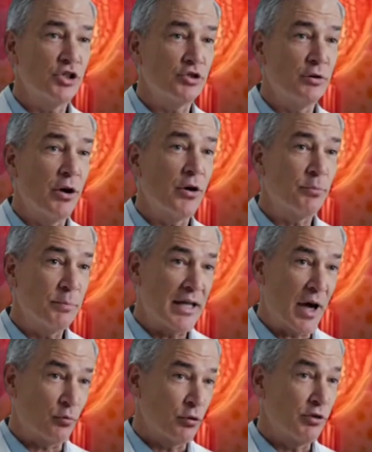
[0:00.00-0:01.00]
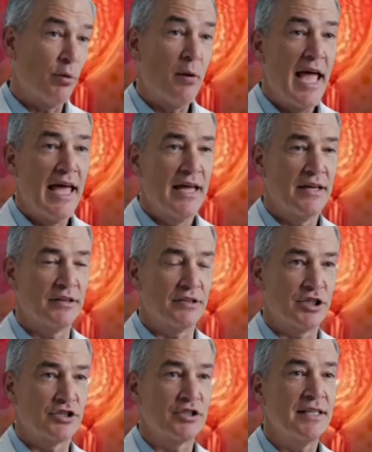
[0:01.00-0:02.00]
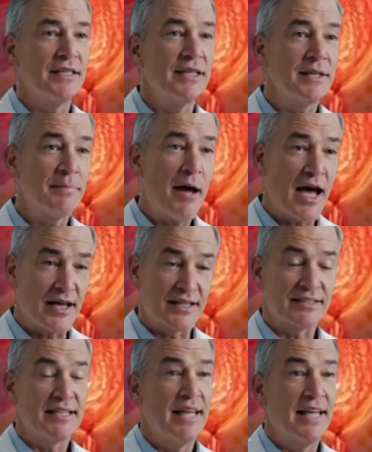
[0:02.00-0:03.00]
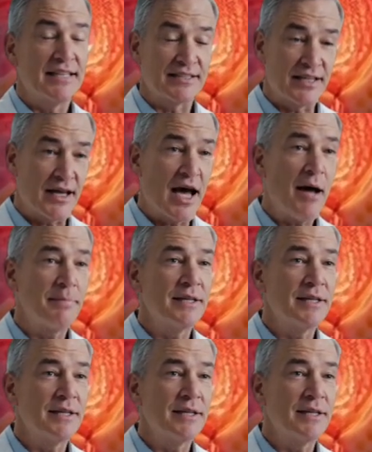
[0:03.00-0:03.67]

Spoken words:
needs sunlight, movement, and natural rhythm, not constant noise